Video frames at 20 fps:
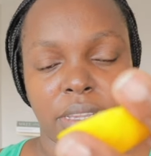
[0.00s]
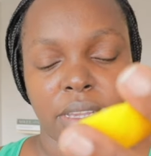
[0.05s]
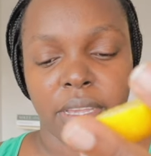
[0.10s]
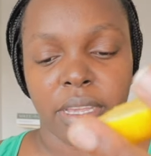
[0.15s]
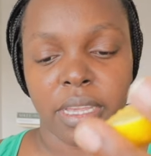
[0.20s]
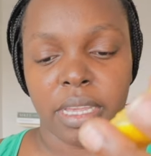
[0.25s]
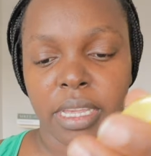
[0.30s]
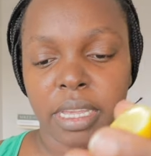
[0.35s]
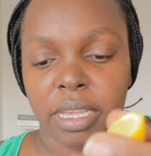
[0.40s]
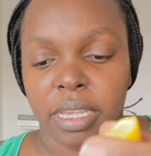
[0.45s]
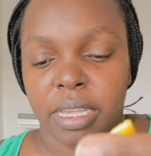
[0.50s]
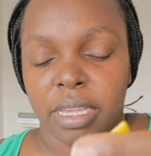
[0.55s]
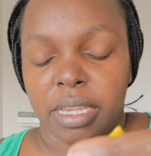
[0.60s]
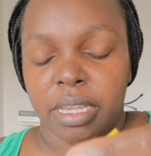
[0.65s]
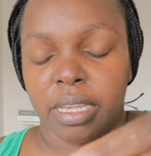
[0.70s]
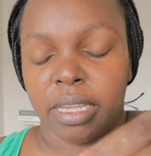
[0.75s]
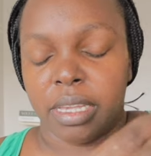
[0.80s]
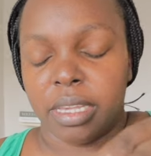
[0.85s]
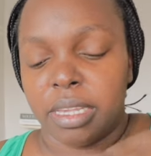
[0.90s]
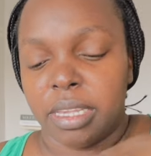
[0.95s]

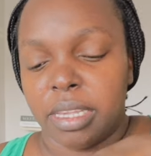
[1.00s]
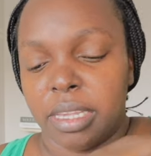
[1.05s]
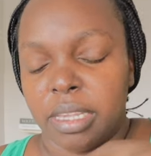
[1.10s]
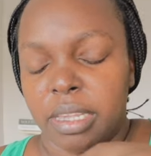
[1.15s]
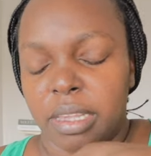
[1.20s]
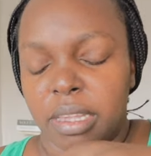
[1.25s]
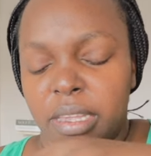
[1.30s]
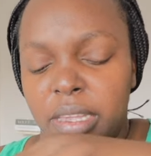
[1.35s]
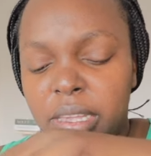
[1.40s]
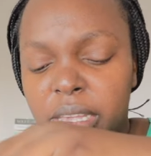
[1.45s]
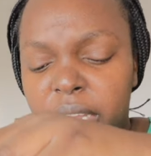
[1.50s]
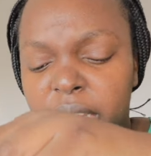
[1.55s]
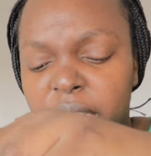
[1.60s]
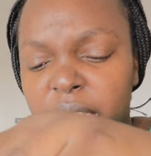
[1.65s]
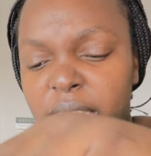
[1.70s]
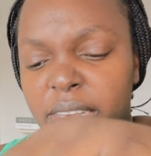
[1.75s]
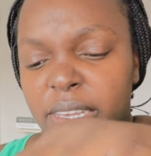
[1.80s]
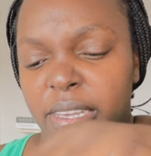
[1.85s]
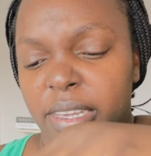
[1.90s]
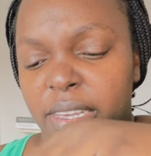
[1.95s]

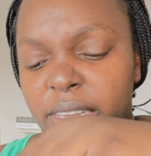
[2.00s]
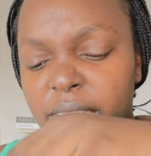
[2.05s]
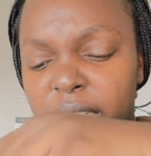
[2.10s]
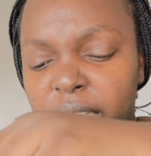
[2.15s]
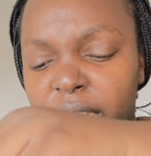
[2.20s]
Nobody speaks.